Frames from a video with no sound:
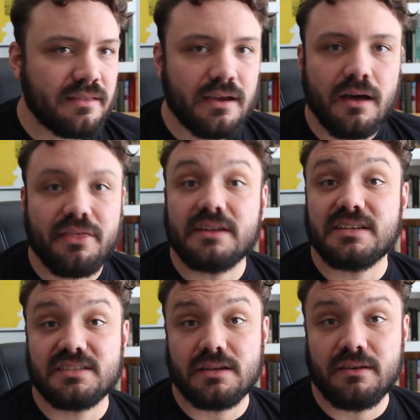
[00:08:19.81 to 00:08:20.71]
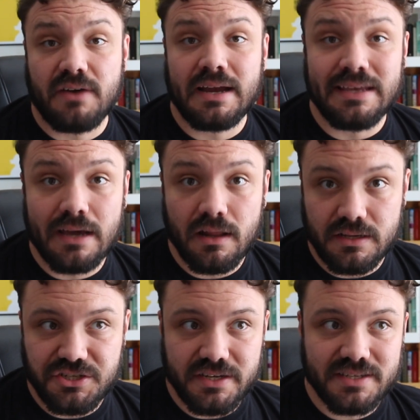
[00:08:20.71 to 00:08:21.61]
the authenticity of
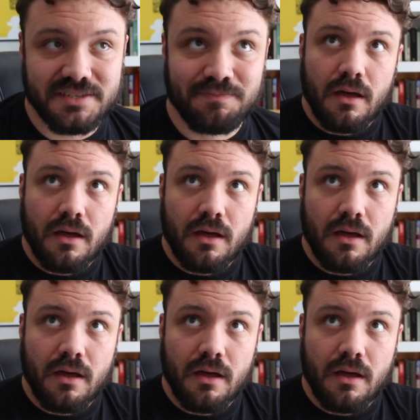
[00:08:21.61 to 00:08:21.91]
ideologies.